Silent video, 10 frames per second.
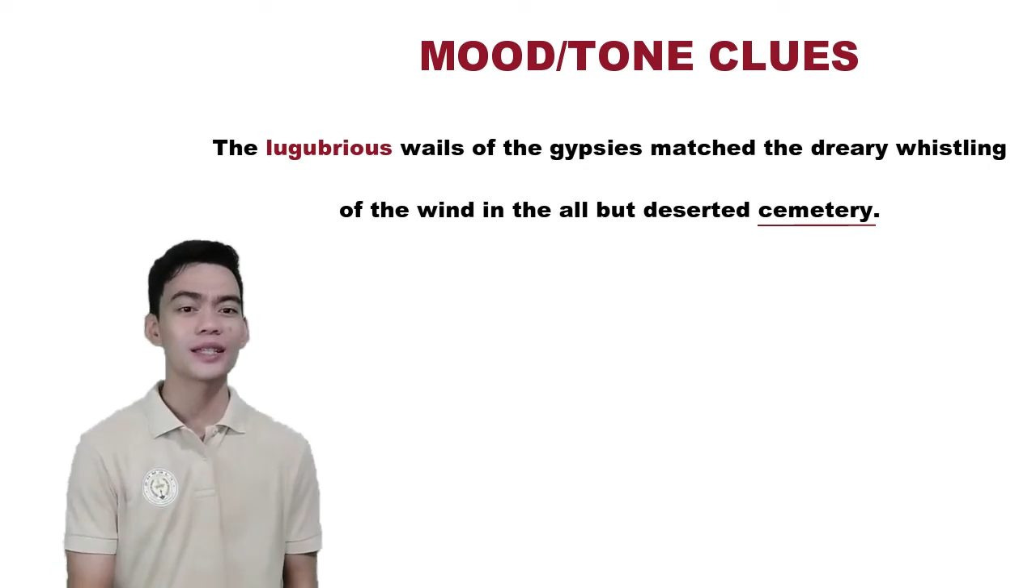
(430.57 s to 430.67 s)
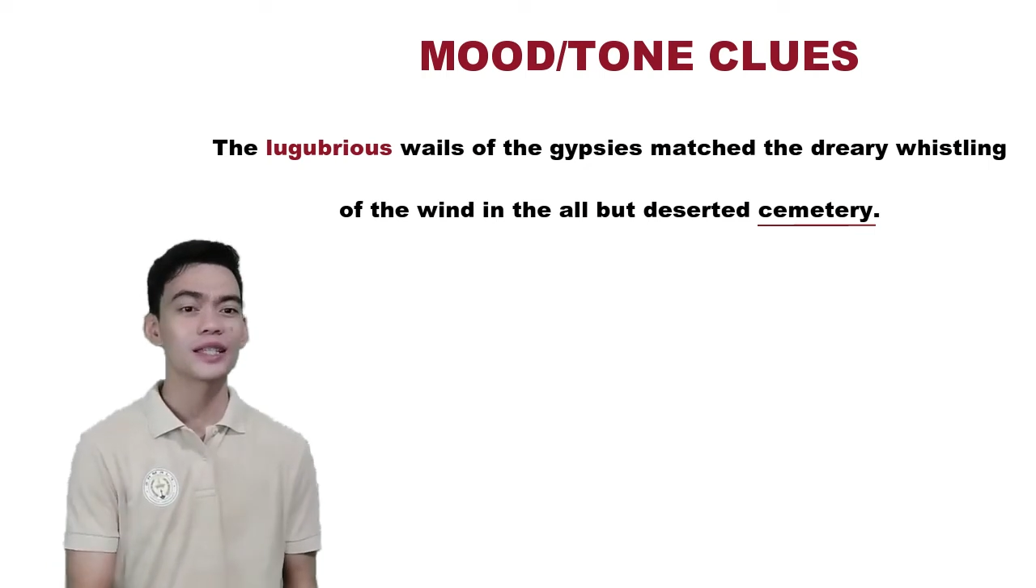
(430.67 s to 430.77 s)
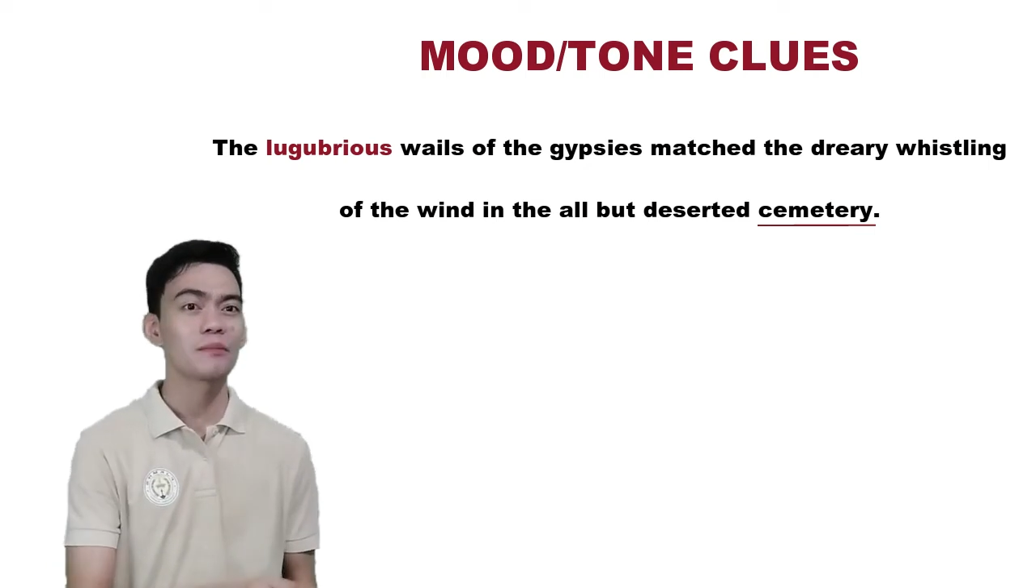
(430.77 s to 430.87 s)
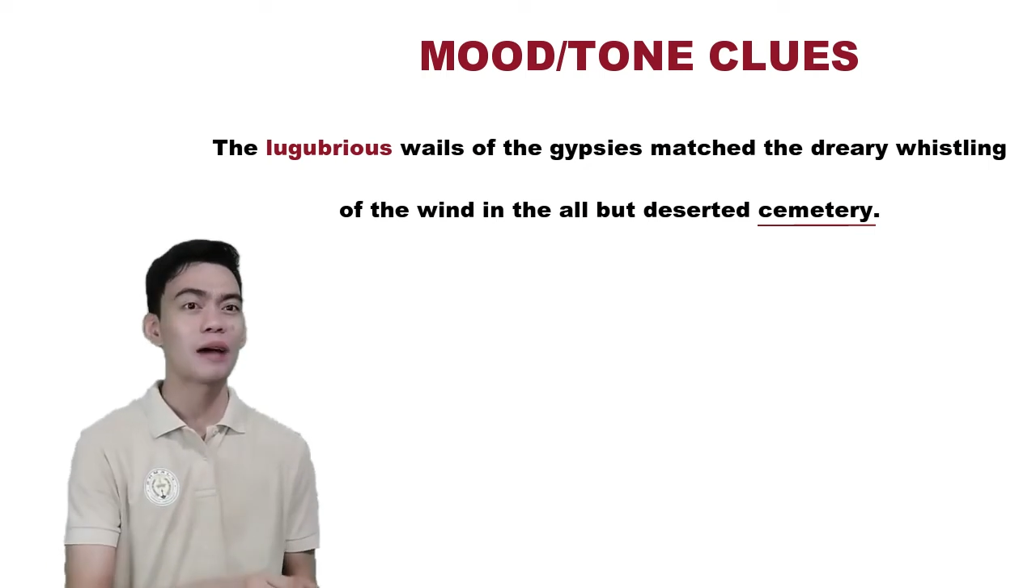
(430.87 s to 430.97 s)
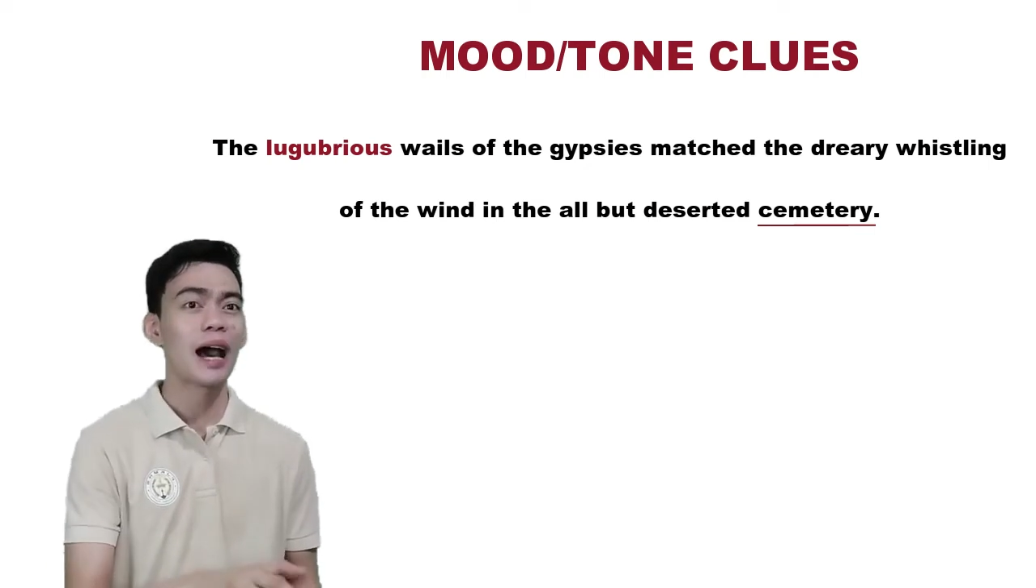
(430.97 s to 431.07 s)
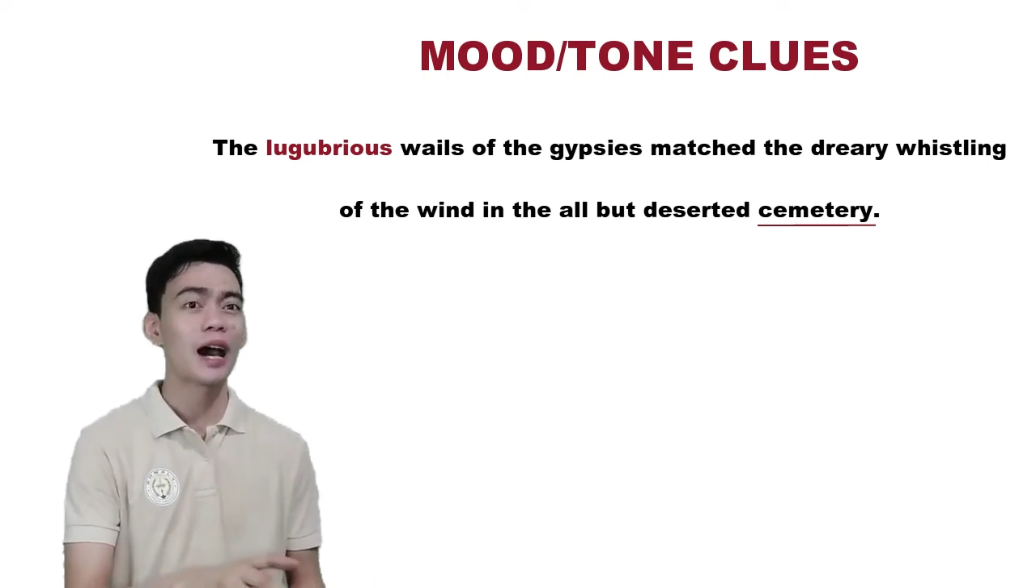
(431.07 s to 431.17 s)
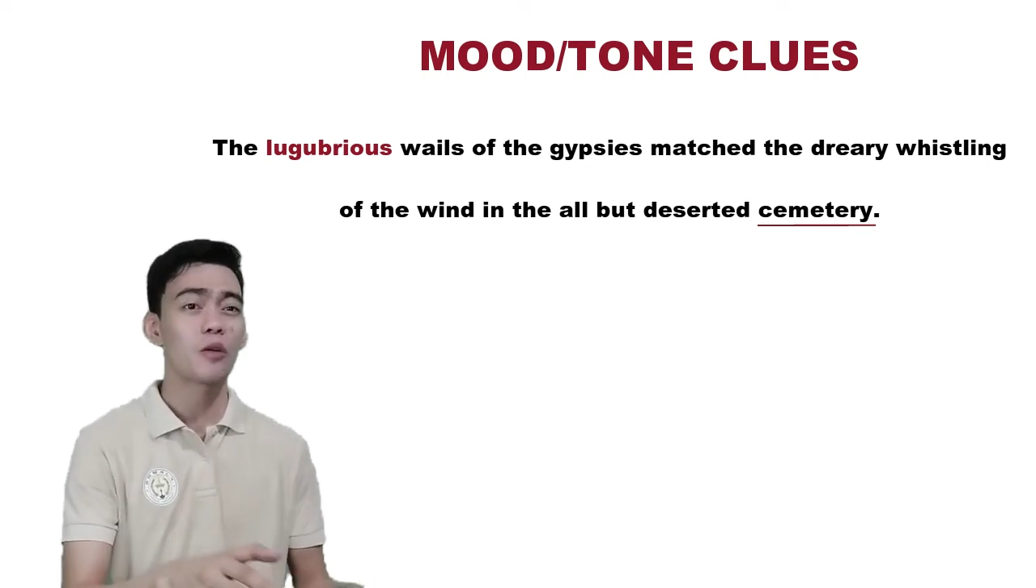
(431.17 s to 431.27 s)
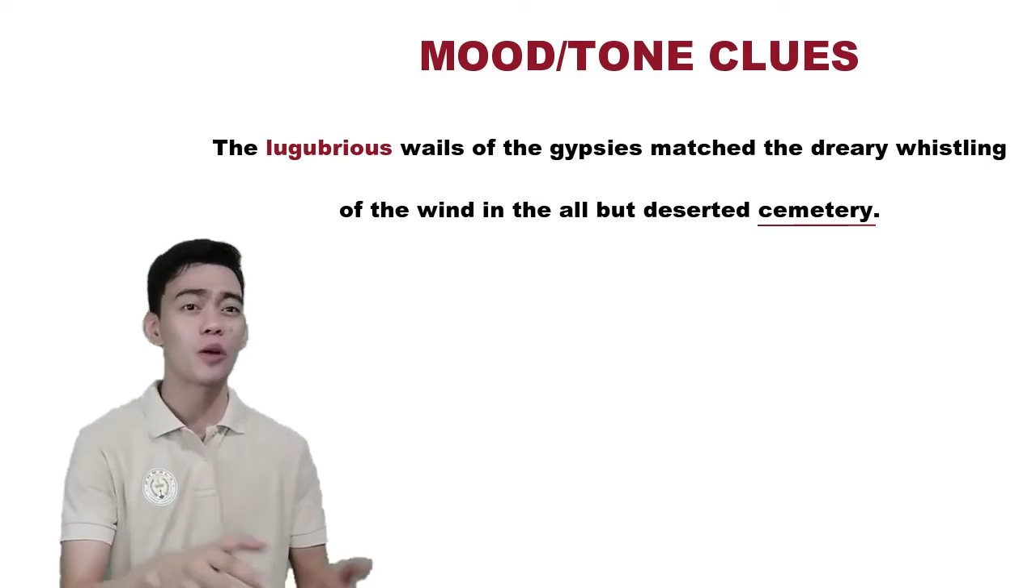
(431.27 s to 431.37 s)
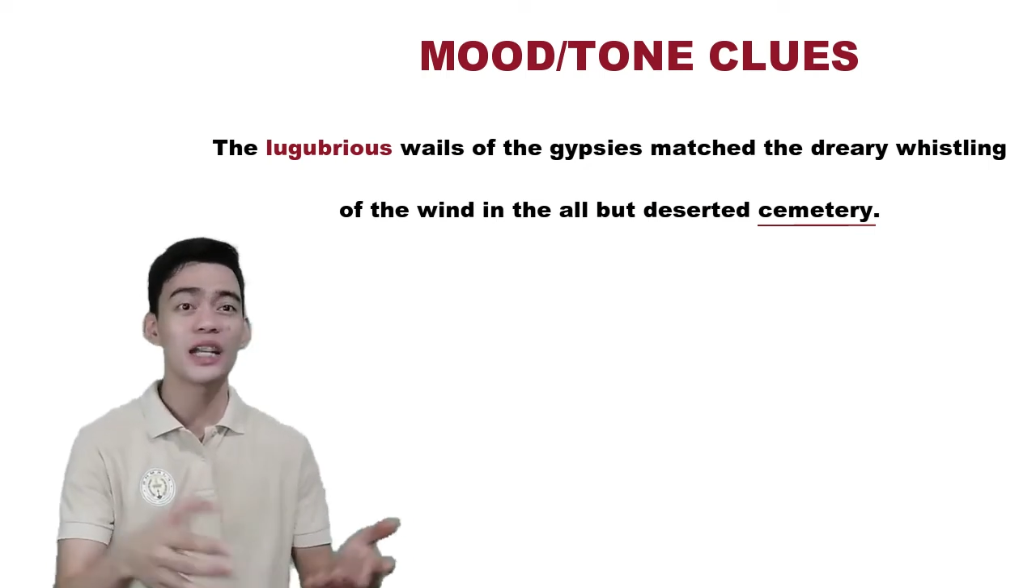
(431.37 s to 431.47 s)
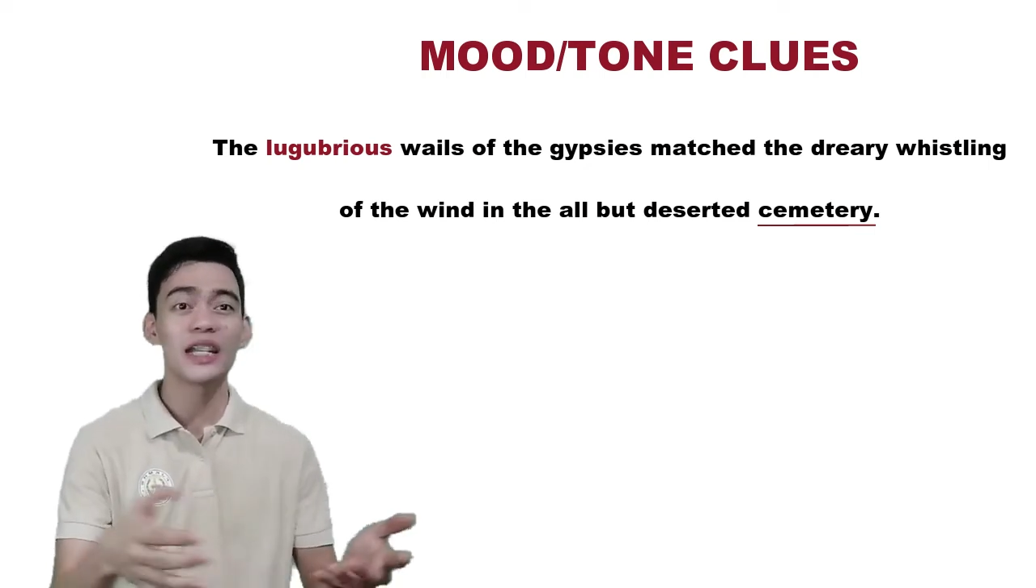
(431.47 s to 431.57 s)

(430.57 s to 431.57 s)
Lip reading: is somehow